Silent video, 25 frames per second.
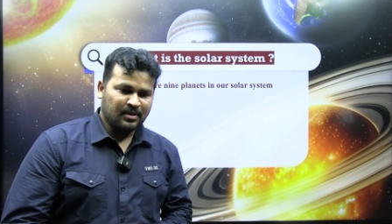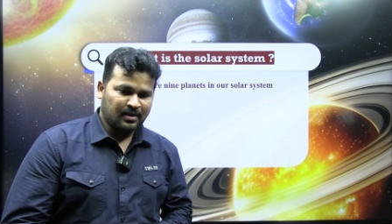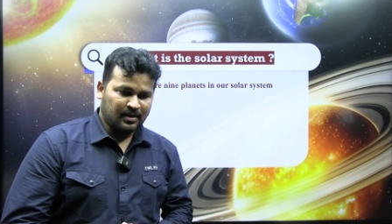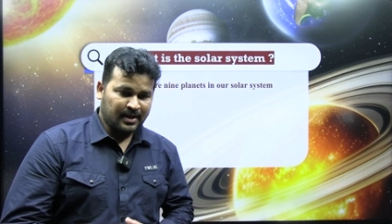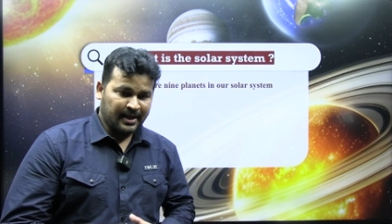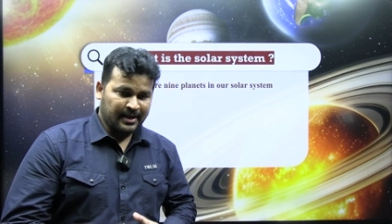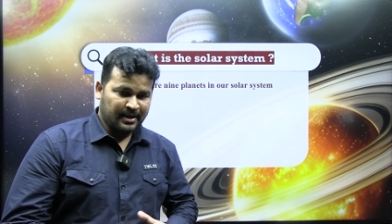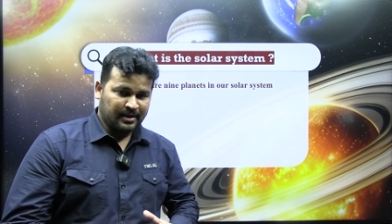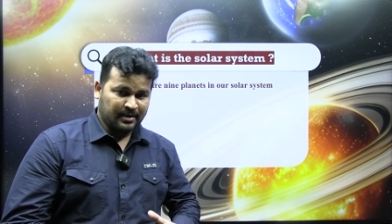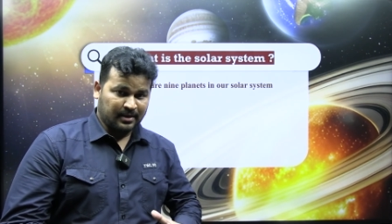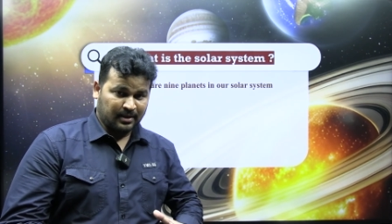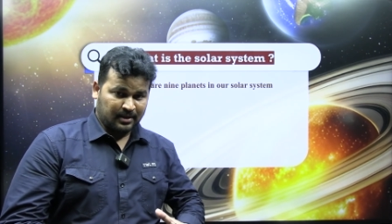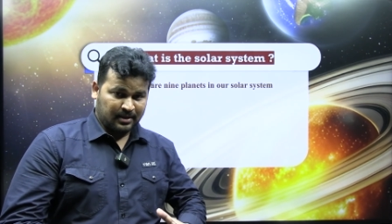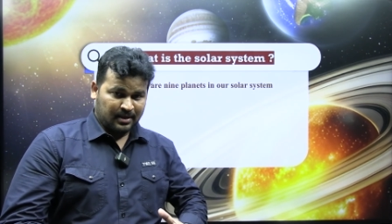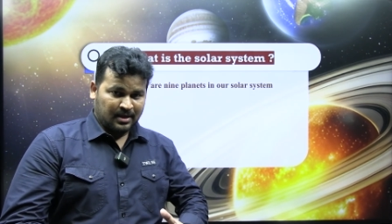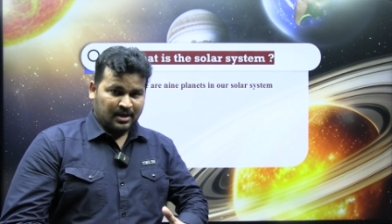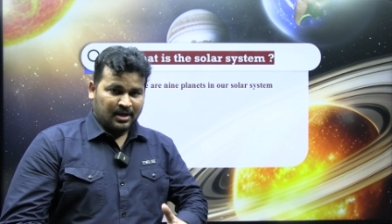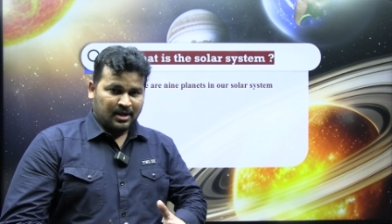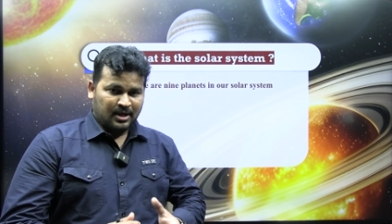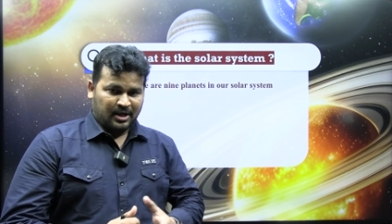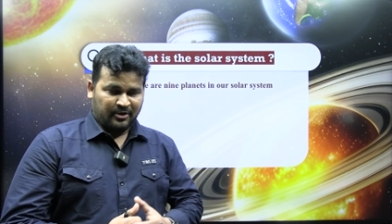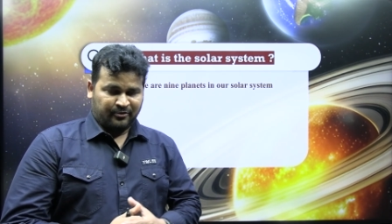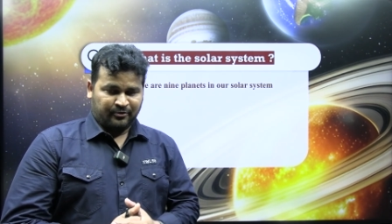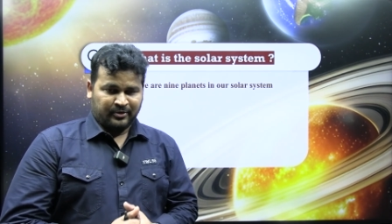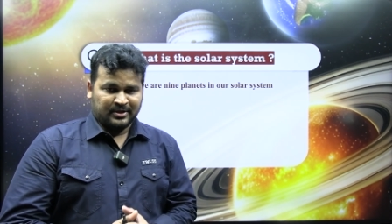like,
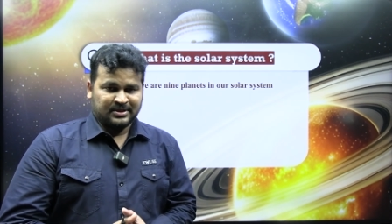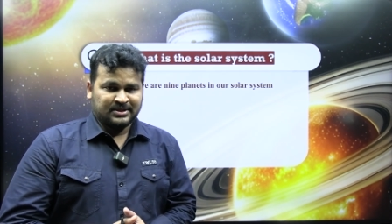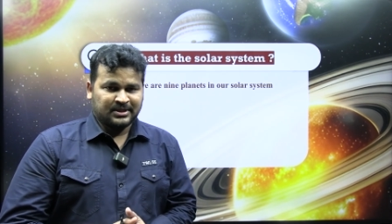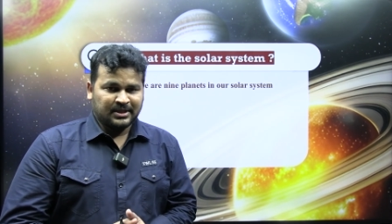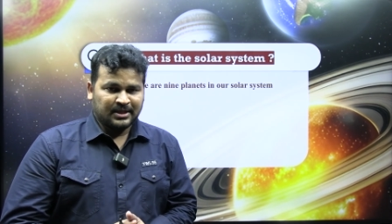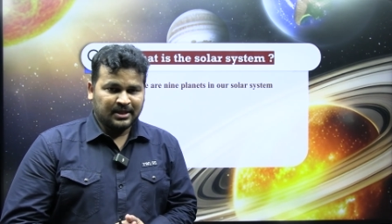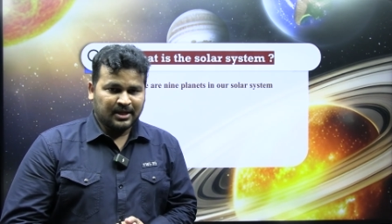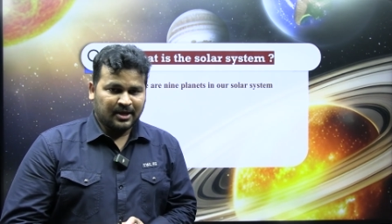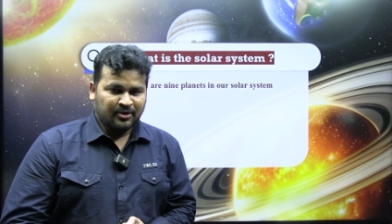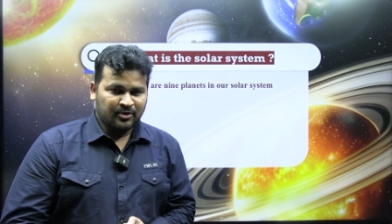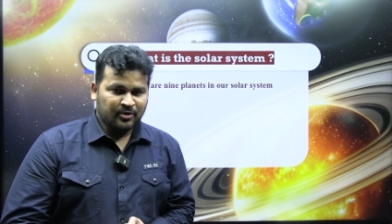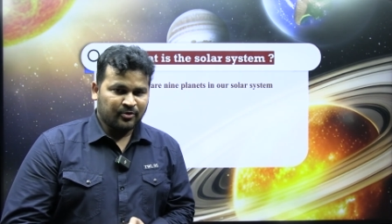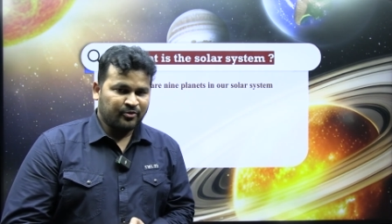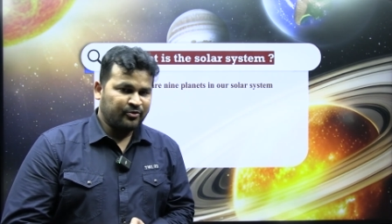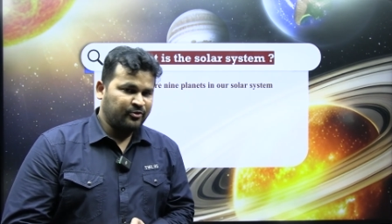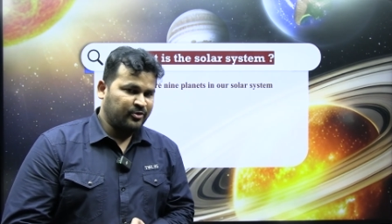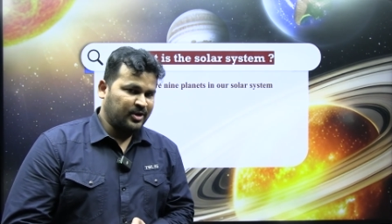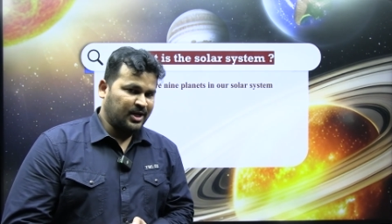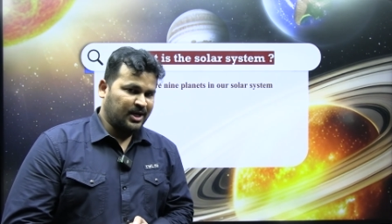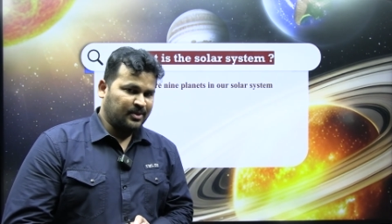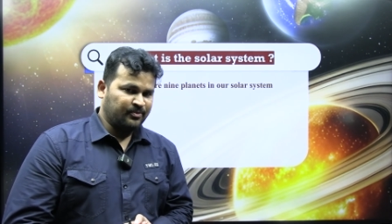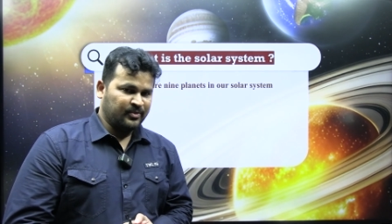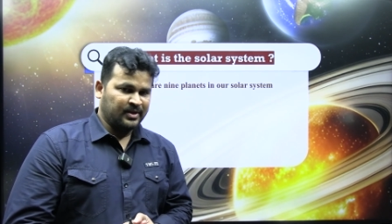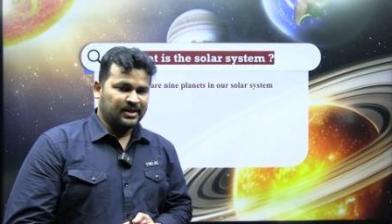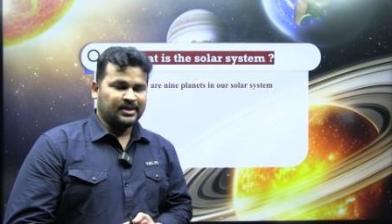if you see our
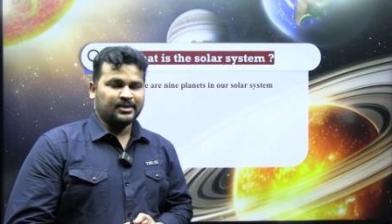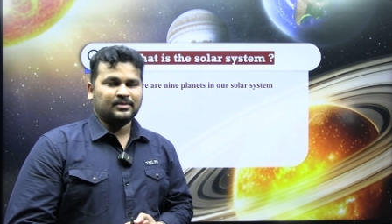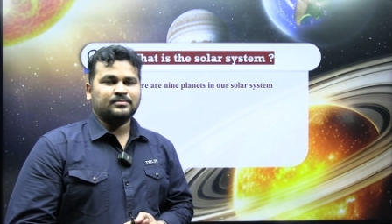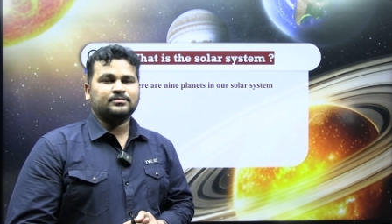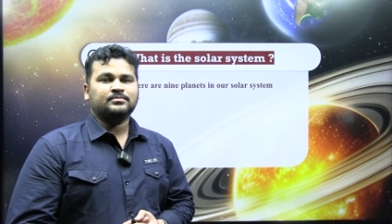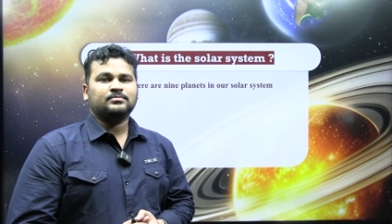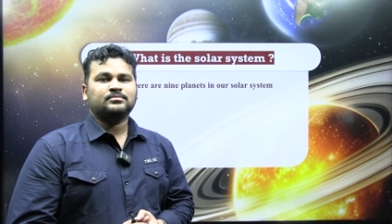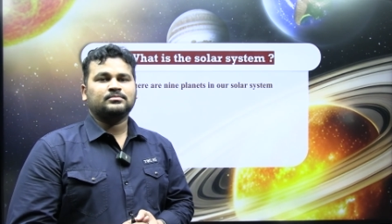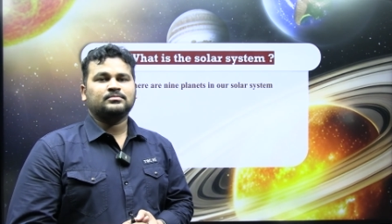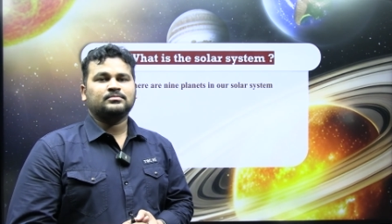family,